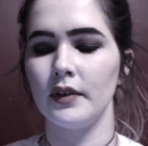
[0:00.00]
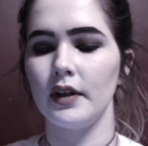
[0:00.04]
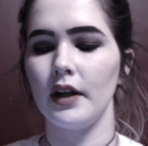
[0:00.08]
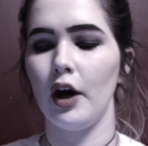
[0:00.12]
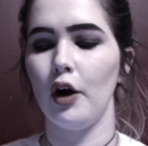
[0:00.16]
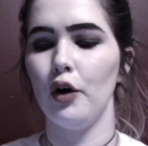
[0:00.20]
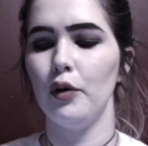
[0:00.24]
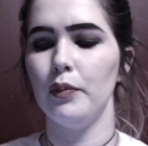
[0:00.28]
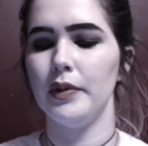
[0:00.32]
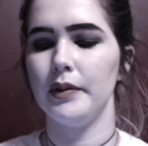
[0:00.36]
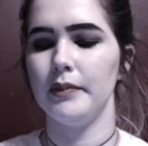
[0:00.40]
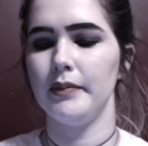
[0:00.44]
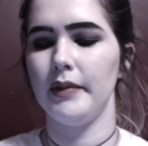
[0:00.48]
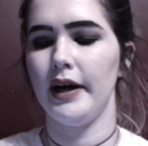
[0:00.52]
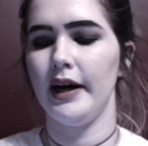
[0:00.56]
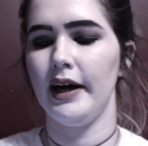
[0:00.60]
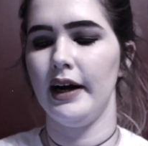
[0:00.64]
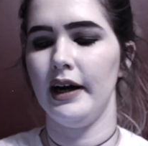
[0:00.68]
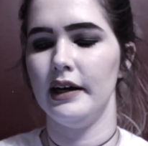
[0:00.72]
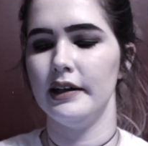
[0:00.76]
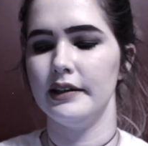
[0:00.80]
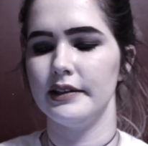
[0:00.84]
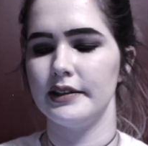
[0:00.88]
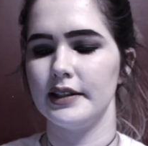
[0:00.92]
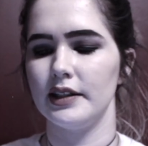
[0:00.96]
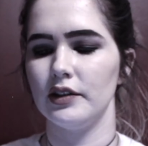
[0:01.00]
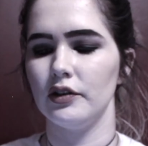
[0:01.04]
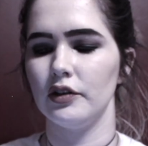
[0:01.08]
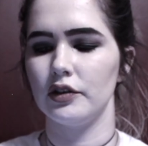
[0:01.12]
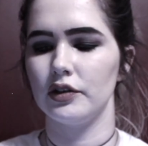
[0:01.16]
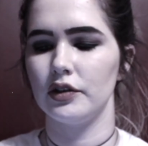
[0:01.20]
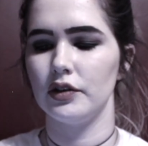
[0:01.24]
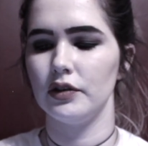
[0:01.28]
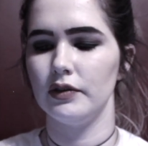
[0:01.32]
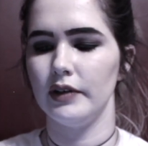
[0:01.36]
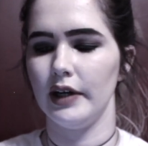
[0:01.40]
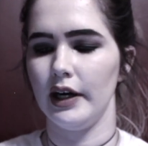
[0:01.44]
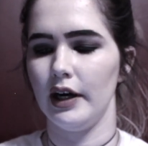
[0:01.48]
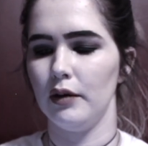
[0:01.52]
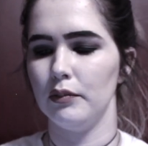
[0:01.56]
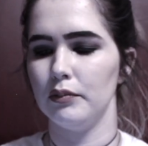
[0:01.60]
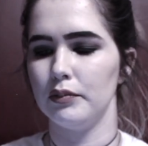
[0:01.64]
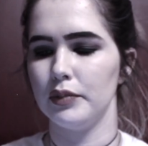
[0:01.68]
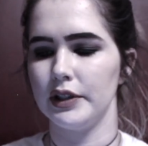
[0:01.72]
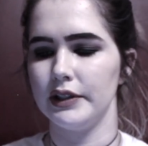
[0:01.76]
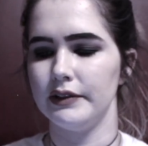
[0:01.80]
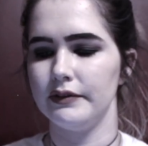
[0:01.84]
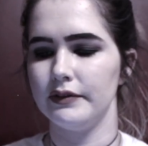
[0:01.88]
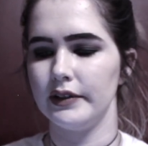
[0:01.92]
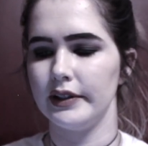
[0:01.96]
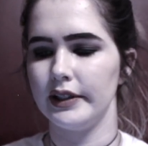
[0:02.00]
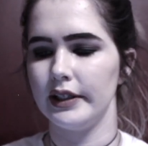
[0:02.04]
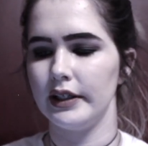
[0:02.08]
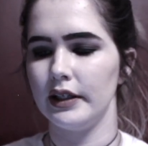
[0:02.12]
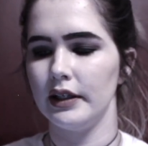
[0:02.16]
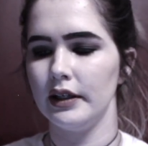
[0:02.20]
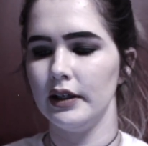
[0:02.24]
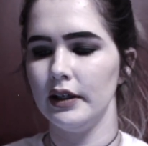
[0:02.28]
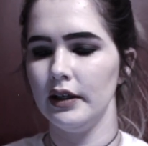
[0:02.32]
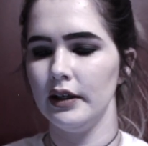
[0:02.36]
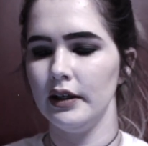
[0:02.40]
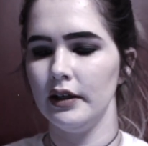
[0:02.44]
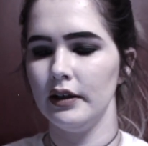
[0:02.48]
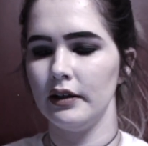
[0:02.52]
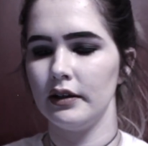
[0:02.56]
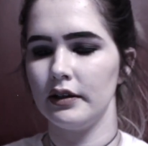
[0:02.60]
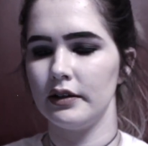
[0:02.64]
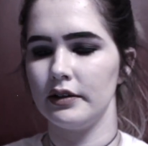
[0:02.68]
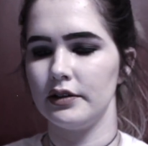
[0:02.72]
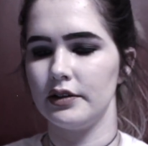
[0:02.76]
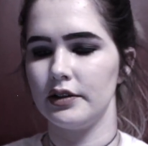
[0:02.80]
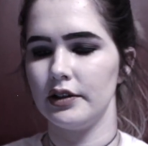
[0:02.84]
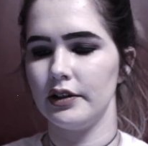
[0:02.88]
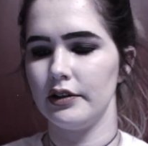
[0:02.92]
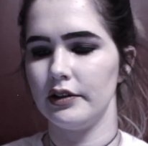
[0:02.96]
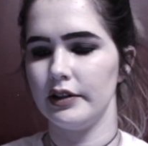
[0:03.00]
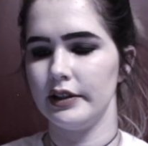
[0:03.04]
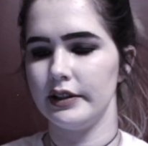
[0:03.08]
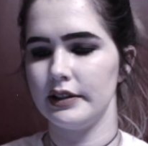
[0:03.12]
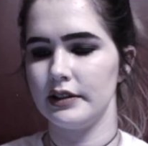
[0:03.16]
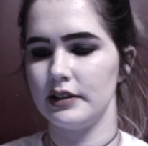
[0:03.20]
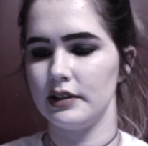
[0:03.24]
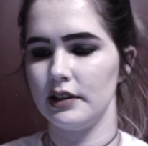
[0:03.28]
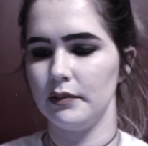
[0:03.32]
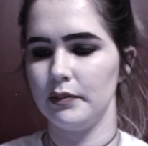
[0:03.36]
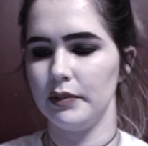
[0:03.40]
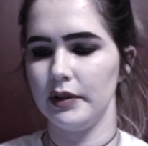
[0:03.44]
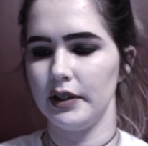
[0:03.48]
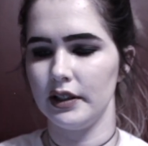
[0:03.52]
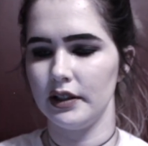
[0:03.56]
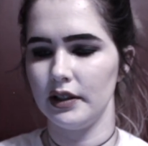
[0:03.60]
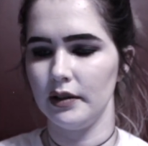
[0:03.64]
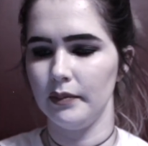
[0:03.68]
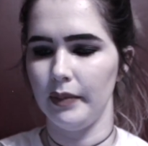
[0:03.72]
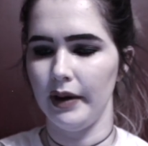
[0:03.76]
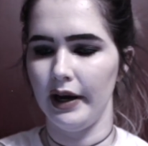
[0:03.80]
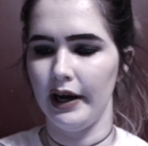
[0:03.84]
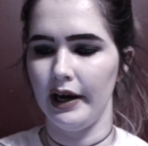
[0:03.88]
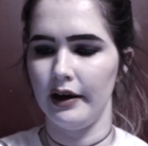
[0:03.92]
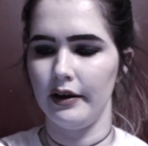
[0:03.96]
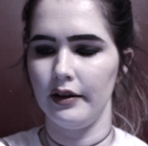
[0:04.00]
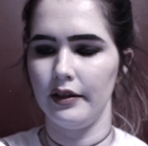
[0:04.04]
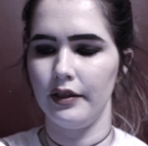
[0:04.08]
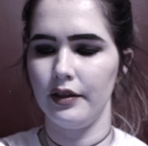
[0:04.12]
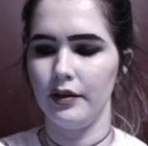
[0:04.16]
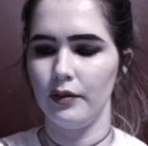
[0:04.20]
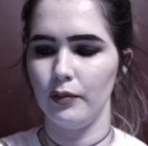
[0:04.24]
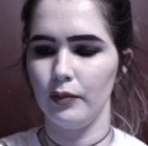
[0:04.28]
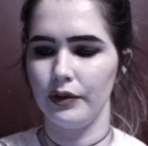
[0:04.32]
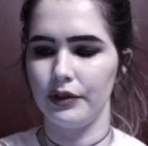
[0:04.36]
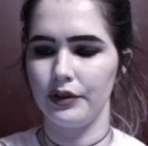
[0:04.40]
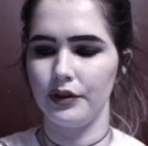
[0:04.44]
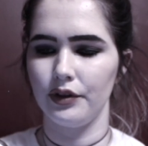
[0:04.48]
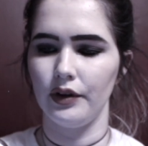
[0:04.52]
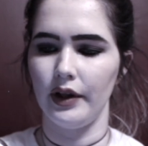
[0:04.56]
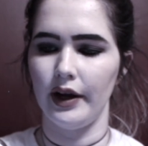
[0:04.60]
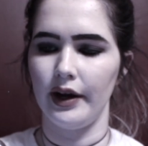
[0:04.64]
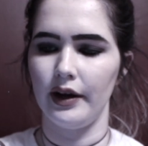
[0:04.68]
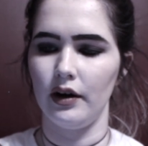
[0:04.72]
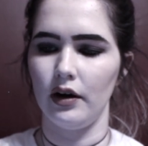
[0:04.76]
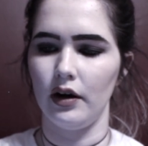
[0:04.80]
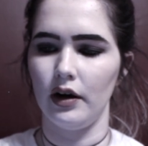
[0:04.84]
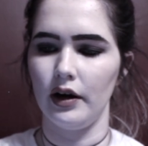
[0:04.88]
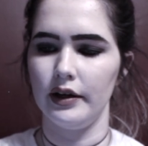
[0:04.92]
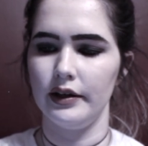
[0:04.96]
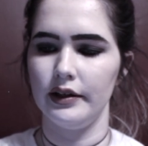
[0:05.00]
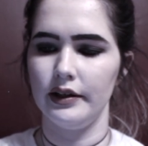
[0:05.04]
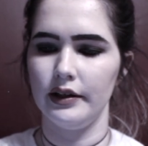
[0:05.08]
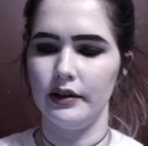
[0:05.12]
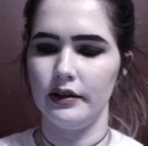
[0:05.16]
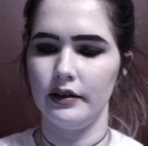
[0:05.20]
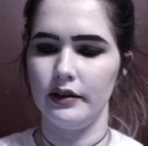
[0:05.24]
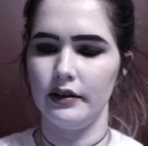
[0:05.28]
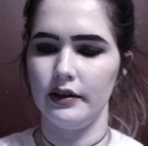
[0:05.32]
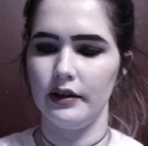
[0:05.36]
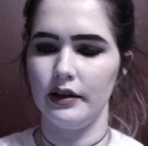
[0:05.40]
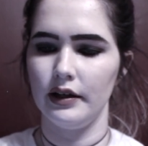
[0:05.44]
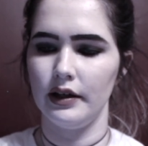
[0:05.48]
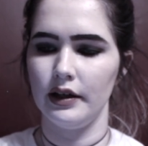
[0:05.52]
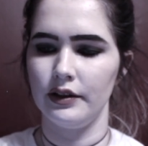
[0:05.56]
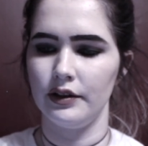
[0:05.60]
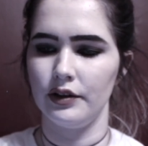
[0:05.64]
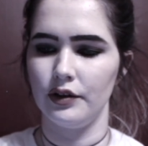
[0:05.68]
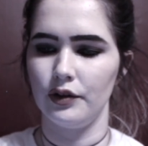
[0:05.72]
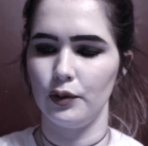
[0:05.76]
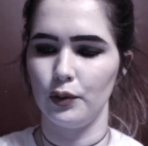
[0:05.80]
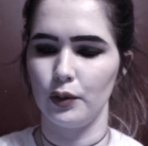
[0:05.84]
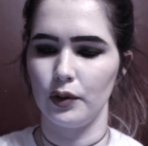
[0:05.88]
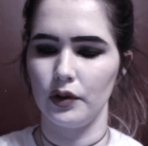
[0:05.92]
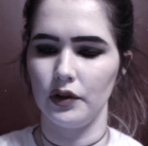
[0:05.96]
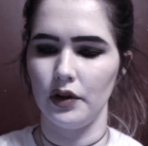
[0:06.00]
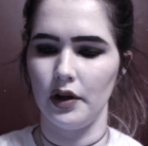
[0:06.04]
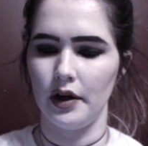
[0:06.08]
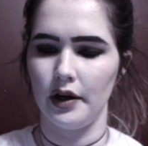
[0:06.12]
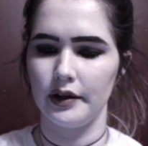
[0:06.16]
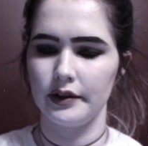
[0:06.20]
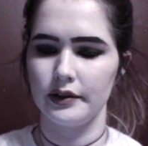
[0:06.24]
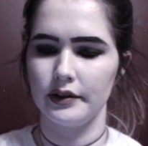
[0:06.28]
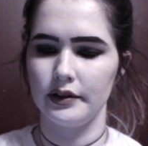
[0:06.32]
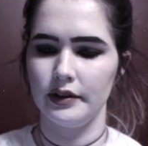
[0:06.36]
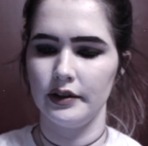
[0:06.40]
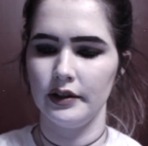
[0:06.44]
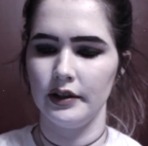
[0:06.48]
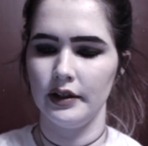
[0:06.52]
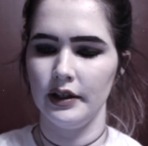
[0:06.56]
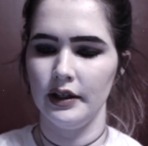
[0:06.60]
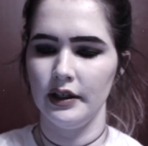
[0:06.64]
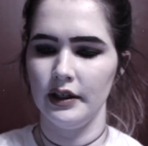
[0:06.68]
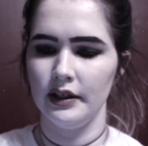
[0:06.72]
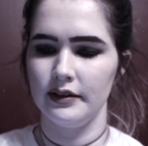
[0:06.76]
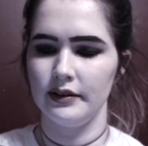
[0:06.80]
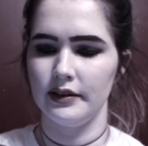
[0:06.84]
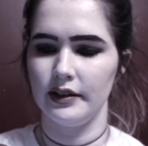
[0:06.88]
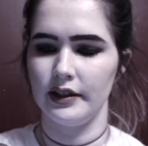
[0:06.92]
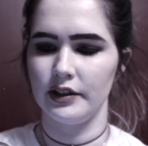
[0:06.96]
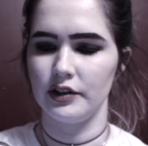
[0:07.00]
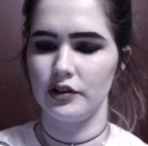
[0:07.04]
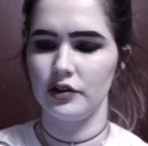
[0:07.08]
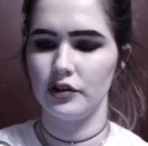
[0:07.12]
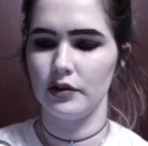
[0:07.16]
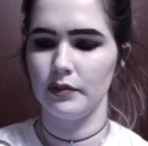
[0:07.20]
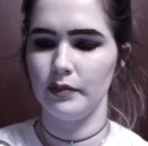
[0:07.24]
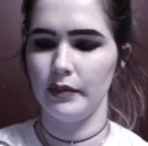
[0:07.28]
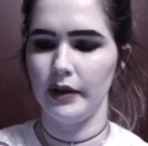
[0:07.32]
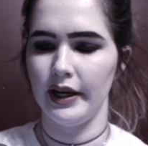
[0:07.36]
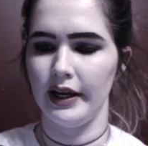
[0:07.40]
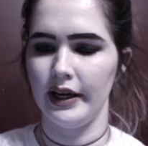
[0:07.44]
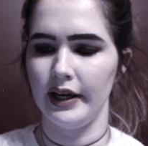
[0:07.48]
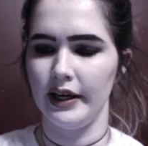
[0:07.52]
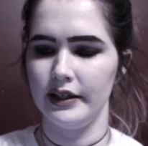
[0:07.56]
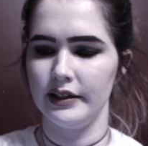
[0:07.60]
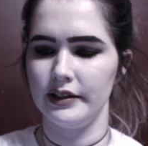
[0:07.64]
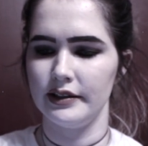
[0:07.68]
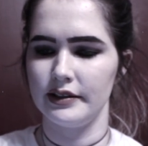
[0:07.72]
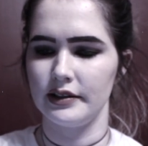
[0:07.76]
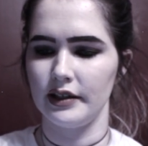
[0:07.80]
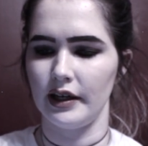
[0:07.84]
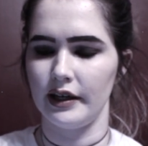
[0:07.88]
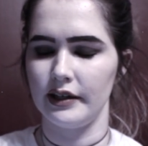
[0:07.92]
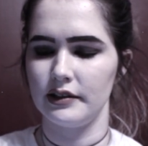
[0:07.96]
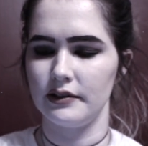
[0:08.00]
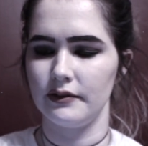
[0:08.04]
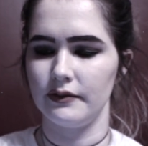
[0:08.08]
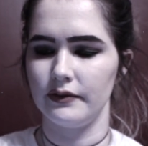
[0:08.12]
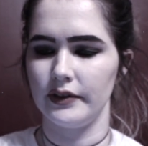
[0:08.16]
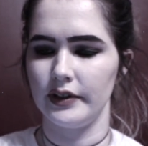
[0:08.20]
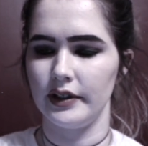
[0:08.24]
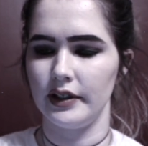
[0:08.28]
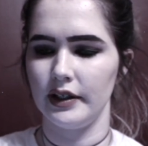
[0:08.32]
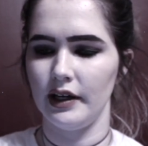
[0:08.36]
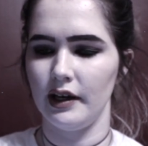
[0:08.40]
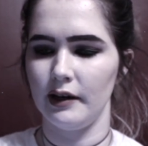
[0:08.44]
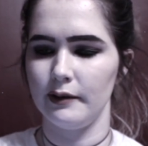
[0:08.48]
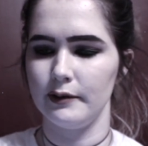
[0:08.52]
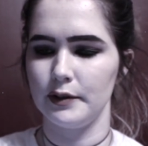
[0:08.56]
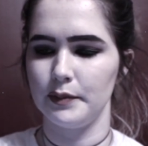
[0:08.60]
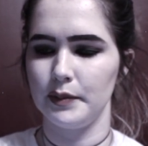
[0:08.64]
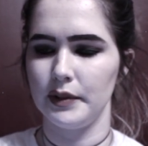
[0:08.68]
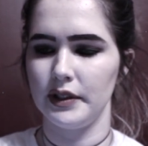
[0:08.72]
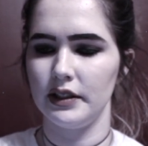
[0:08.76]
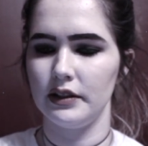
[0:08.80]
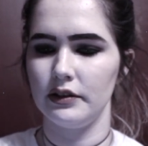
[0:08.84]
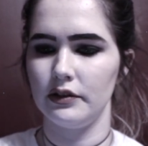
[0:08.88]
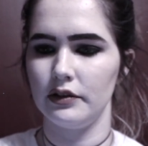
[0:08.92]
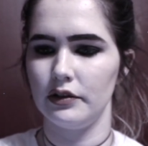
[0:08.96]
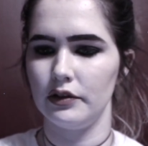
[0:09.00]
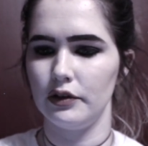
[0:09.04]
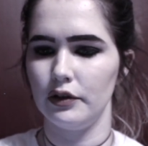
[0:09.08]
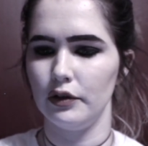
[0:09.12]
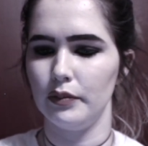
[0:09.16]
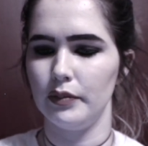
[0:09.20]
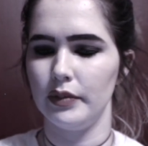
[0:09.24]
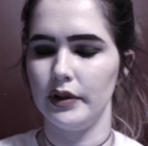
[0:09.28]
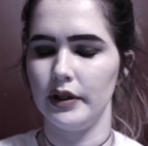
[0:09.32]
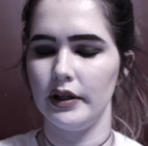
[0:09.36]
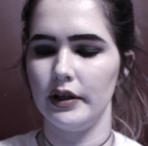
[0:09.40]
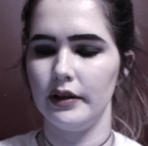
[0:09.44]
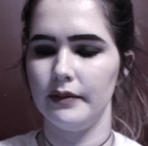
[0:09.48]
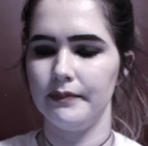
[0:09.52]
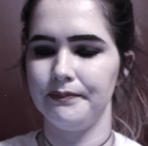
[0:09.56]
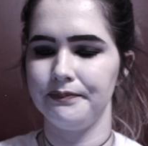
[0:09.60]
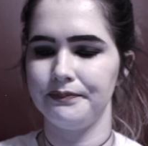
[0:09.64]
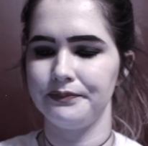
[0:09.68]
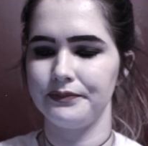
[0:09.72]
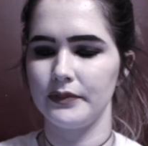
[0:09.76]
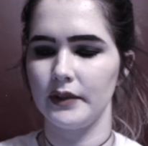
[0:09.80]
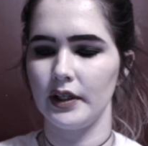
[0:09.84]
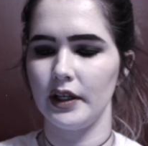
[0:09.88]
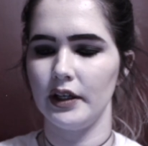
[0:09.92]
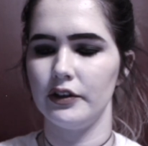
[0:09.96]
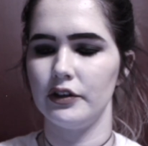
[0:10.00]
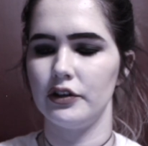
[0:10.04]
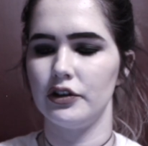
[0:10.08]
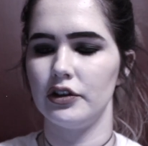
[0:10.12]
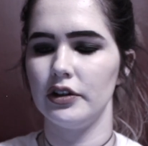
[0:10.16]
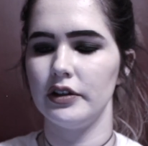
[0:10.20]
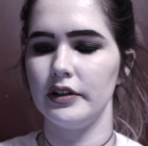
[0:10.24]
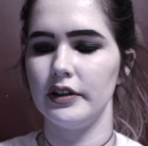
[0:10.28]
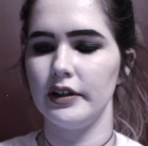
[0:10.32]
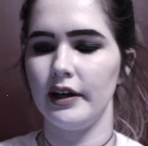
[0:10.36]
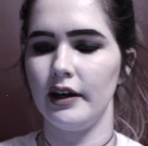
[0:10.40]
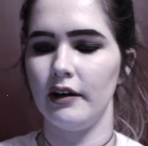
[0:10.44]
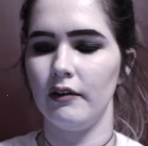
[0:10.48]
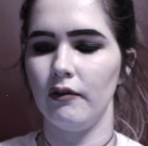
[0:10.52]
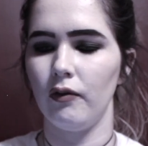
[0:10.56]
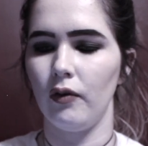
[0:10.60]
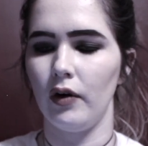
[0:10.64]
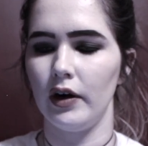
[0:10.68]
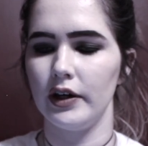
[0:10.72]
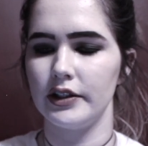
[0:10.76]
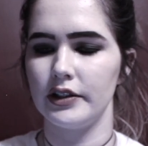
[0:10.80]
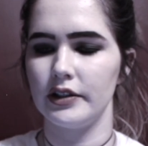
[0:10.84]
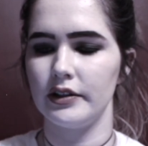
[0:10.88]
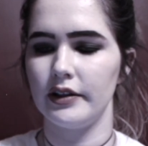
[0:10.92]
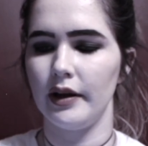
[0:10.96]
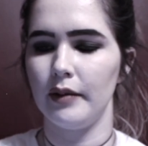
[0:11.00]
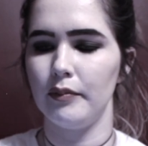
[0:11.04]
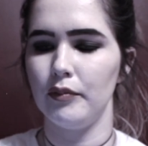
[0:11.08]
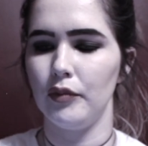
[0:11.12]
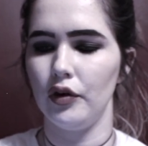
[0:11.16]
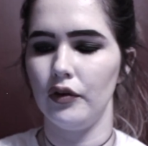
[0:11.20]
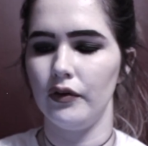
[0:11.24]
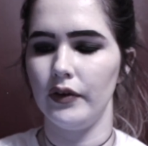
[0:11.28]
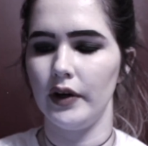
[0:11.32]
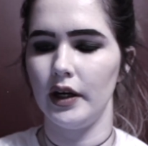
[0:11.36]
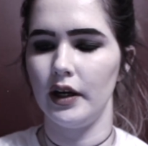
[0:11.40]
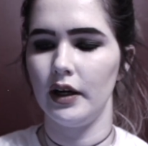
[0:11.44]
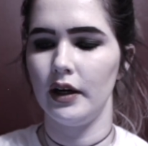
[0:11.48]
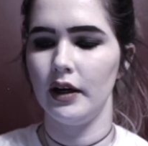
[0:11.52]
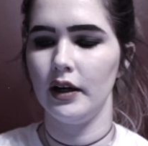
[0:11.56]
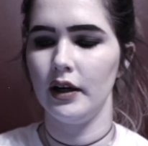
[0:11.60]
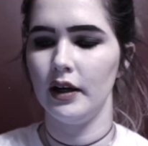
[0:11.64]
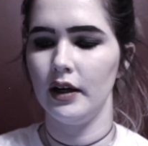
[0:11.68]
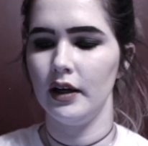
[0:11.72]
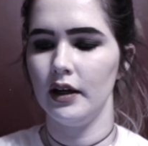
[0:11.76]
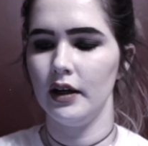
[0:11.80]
I opened my eyes and looked around briefly, considering sleeping in the bath with the light on and the door locked. Then I shook my head decisively. I was being stupid. I shouldn't have watched that movie.